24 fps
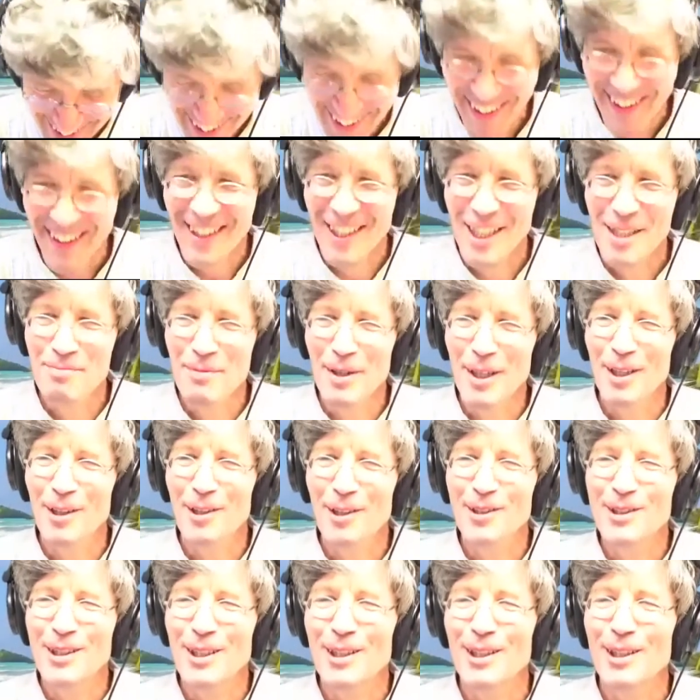I can make
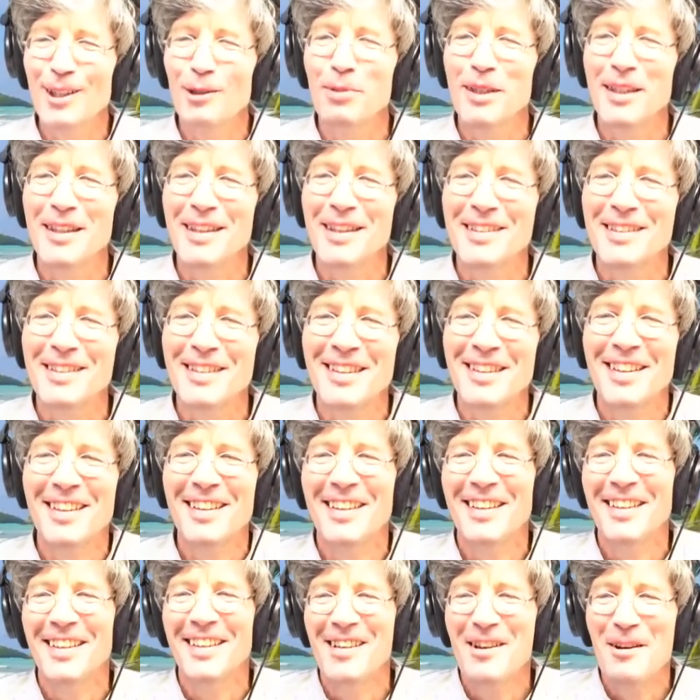lots of little bits
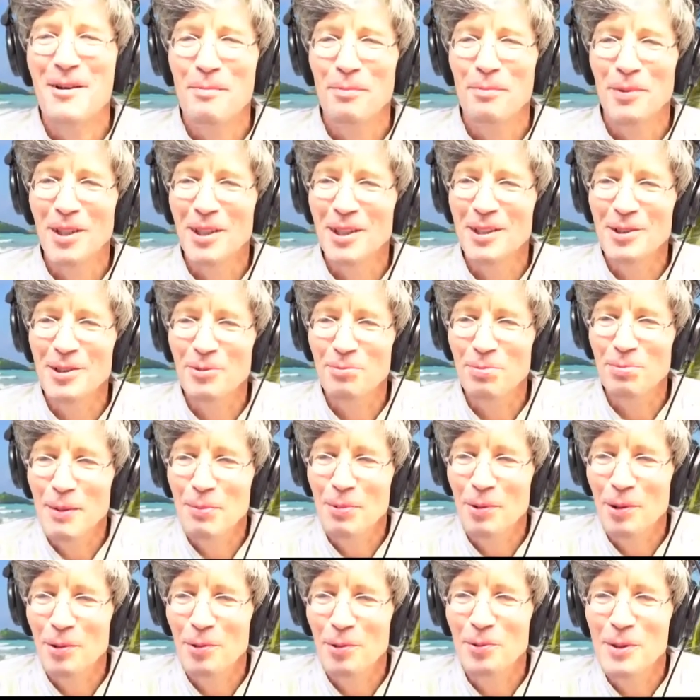because
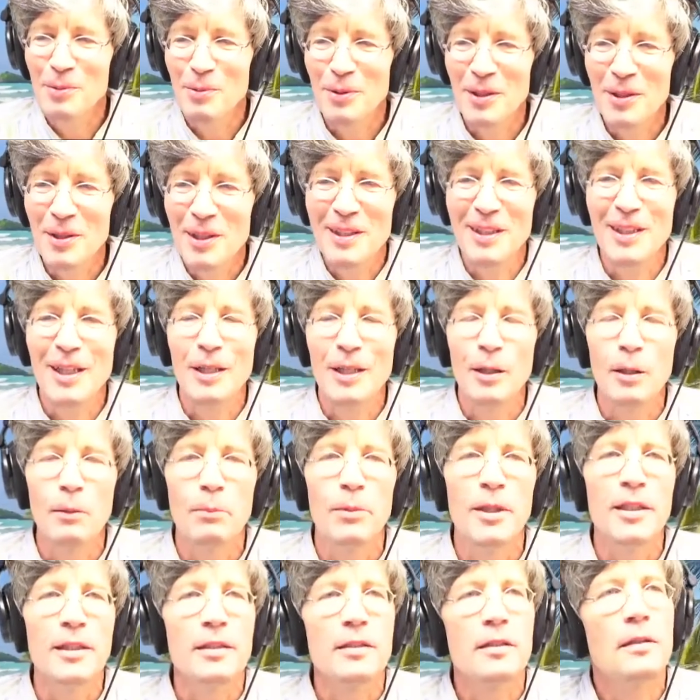people always want the little
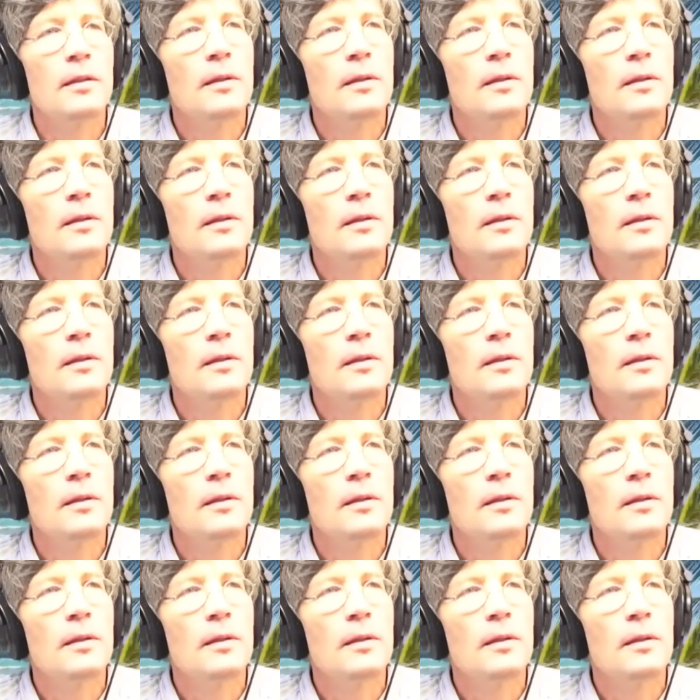bits.